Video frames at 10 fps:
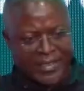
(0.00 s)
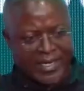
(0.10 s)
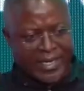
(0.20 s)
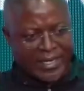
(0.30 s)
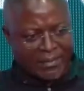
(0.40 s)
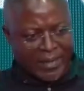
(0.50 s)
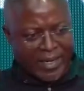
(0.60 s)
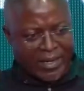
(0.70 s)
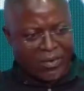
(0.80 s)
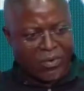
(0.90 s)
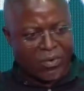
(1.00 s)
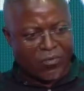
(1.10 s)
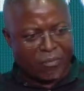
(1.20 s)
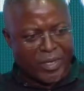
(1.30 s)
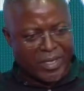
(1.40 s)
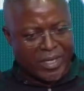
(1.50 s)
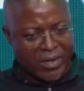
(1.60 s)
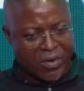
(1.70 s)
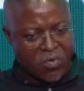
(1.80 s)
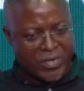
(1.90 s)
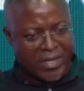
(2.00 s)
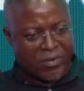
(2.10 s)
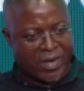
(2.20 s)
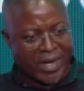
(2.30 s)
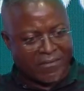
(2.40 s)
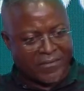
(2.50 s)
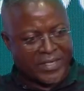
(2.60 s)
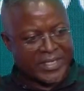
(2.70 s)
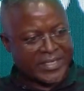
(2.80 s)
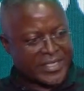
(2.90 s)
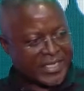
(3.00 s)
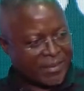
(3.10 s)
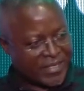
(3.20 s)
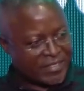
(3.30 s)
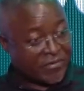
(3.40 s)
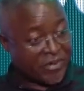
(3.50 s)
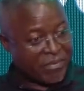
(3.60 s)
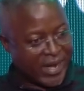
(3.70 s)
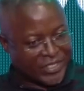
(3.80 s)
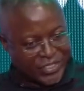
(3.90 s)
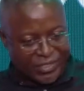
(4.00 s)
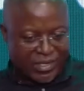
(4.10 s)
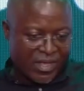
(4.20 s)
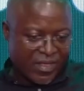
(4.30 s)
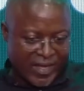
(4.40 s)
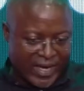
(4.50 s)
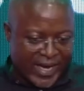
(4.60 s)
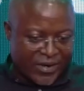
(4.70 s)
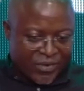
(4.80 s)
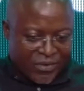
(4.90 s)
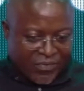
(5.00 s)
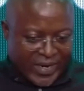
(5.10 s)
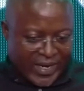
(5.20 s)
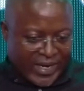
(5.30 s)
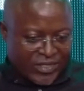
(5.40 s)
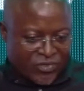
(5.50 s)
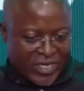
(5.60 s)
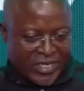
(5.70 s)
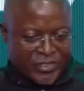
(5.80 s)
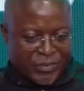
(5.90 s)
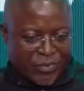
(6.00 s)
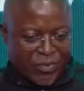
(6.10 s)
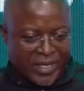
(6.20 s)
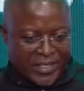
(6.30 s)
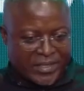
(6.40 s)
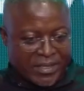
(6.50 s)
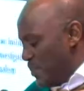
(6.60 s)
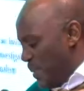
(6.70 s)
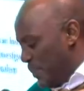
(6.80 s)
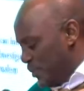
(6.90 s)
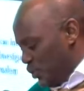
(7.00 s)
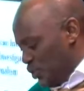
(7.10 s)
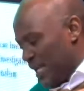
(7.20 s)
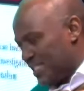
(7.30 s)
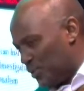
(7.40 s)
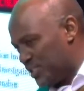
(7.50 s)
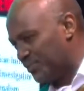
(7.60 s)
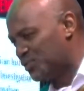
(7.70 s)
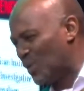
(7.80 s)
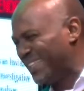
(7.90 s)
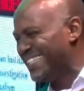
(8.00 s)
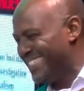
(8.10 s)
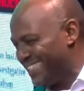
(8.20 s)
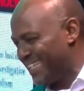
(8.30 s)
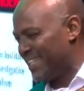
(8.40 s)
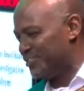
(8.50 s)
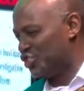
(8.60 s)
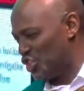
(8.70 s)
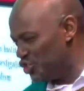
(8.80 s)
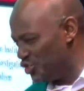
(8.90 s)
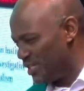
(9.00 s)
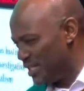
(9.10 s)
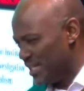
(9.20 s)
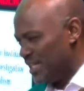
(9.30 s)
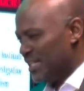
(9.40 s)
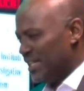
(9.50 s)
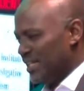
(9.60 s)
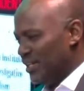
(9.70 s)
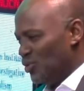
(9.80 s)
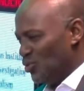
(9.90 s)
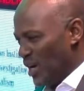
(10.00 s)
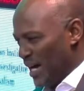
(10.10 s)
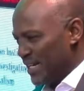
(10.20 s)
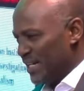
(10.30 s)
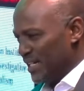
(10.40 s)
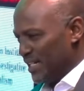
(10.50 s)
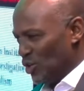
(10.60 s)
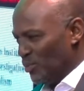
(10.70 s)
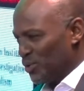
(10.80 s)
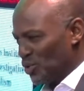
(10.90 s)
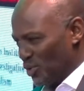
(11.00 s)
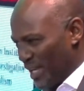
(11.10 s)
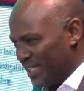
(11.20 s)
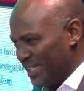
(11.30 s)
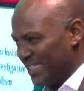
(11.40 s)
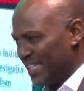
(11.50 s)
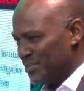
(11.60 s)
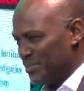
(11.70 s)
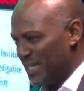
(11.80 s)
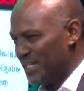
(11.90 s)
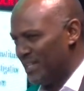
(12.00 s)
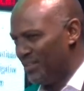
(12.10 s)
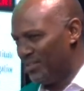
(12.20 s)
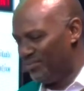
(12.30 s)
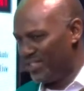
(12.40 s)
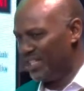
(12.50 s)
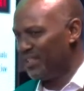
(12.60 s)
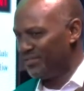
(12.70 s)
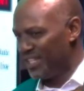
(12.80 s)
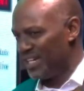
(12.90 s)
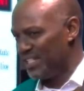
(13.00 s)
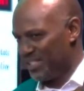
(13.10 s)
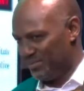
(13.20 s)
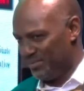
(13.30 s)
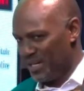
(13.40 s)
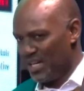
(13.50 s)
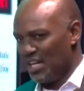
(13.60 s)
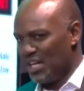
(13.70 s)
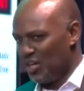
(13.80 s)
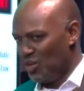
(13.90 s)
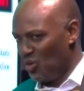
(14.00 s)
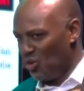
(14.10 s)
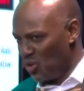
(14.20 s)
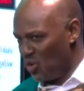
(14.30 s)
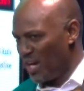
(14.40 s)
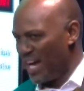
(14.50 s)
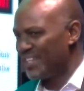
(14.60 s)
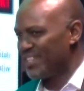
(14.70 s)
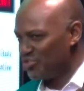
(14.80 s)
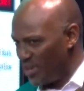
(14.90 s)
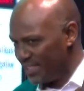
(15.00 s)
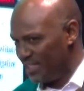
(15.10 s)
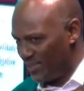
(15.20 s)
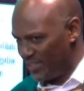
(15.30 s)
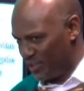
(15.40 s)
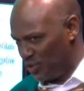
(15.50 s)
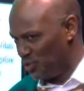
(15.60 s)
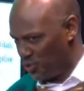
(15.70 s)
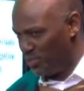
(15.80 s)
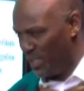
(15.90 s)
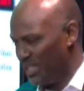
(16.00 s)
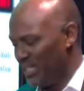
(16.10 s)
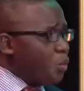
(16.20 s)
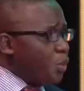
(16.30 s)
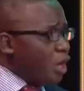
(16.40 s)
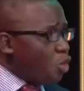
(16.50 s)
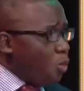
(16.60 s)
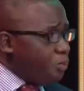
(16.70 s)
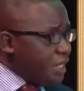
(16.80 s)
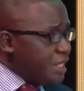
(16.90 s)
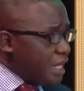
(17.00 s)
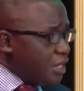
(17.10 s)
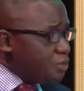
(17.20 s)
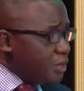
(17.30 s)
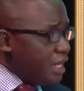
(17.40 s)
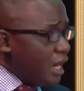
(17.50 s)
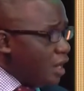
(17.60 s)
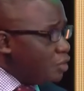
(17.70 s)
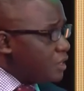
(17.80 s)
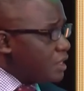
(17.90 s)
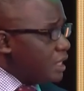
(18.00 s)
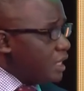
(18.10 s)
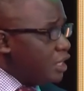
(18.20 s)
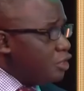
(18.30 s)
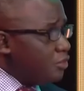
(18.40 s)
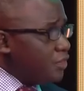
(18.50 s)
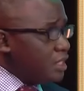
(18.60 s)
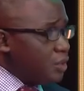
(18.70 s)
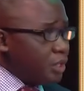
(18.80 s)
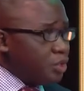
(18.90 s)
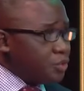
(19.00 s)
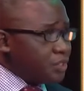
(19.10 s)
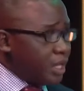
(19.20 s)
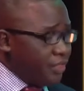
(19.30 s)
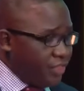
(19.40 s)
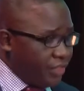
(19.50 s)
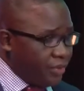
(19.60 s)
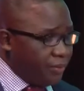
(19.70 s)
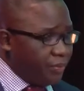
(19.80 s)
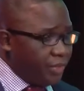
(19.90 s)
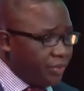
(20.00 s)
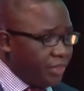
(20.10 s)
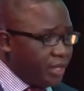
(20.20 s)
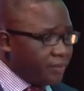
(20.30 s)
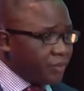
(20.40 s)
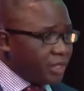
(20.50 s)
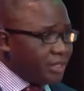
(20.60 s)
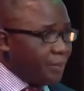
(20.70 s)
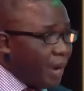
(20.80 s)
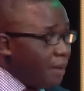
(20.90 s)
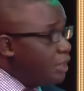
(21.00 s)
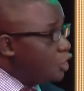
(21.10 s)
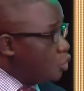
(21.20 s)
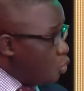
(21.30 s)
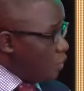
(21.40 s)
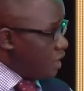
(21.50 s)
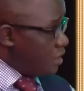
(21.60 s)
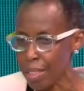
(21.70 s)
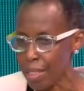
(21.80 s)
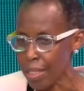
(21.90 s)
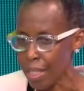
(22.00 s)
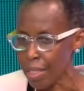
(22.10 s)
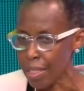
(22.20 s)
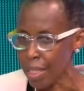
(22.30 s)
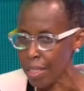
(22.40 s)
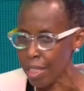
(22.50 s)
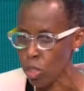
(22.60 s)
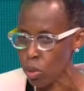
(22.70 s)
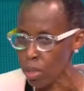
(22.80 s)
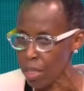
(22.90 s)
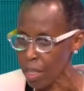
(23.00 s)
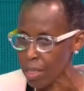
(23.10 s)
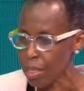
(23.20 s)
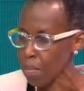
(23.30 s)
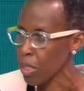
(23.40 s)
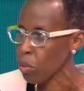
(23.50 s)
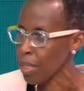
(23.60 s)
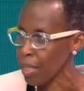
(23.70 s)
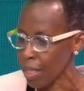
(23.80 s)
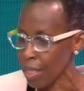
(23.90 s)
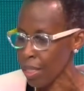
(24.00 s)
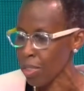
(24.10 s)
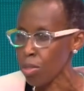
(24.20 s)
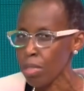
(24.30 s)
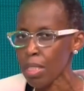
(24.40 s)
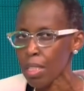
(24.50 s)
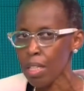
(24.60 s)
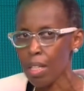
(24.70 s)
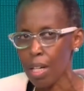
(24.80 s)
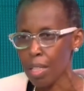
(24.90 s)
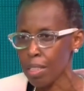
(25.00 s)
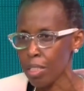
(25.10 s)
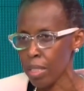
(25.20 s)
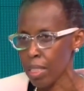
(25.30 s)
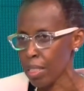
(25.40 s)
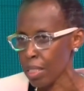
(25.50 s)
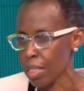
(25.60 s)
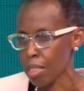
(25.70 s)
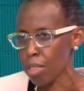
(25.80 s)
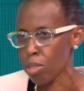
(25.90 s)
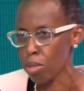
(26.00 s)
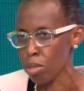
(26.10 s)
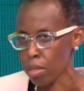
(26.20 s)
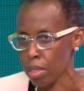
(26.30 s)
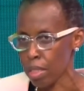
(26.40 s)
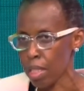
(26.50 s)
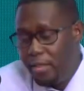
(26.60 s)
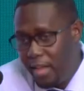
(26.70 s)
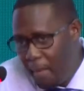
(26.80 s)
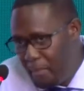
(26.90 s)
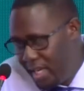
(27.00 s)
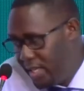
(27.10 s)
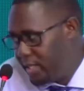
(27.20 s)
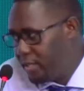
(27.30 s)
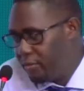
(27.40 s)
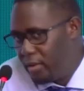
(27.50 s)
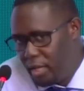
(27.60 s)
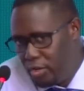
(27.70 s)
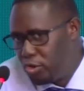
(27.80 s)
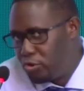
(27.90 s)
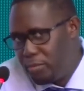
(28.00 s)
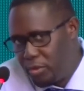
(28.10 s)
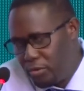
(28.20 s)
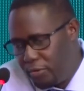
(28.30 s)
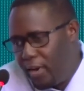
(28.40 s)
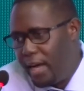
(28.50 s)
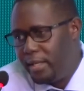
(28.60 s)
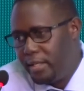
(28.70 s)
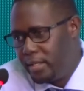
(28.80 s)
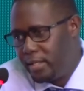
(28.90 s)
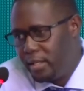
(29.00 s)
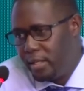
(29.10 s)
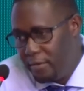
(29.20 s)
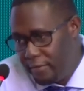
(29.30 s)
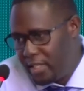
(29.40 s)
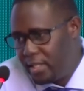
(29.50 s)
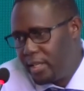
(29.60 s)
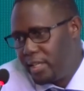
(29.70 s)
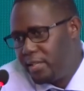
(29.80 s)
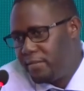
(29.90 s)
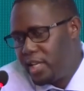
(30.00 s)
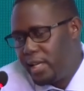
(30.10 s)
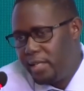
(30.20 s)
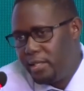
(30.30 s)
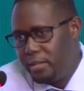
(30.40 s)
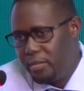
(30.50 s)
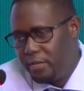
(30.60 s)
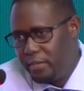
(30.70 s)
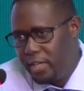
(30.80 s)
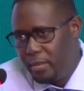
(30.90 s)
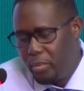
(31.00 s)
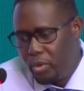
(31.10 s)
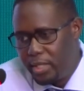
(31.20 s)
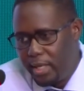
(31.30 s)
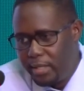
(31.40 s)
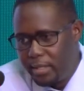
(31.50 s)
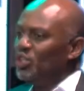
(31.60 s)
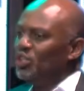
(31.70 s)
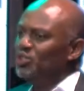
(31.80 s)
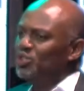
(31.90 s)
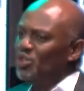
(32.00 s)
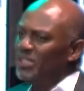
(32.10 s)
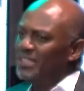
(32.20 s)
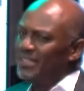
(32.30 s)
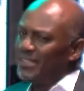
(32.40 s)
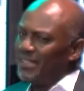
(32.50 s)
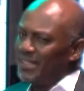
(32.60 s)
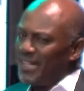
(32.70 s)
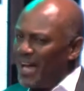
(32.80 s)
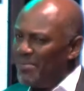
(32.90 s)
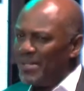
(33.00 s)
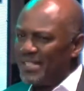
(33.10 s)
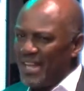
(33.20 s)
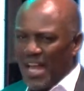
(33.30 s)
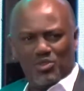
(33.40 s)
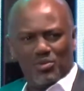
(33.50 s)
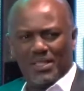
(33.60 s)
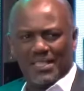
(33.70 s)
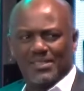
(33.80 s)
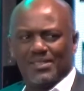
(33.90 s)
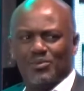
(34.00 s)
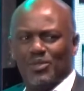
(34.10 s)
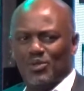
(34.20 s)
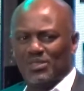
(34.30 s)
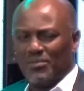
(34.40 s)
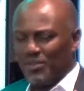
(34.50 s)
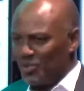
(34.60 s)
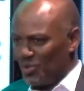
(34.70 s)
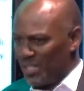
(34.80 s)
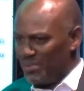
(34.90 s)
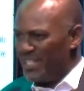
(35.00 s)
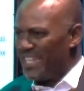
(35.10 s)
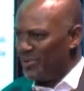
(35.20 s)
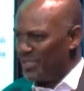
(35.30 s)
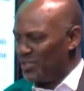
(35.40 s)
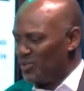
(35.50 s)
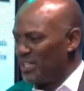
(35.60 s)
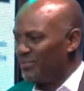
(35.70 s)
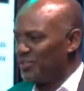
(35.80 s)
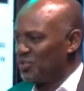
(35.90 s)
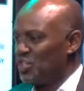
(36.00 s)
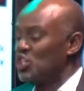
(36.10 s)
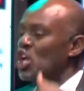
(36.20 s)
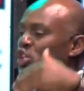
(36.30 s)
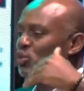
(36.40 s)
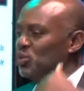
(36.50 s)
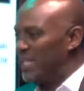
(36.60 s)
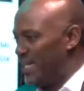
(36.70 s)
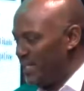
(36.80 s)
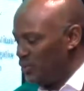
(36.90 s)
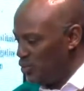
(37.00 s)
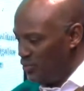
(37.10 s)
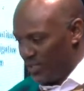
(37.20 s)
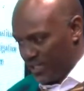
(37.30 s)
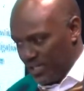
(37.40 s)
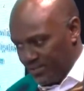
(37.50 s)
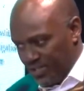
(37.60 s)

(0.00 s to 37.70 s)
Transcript: The caliber of media owner you have determines very much the kind of journalism you get. Perhaps we should ask ourselves, what is it that has changed in Uganda and in the global society that has made investigative journalism no longer as attractive as it used to be? We are competing as media houses, and at the end of the day we lose the public good. There is a disconnect between the industry and the training institutions. The ability for the newsrooms to fund investigative journalism is very important. It should not come as an argument that we don't have resources, media houses don't have resources today to do investigative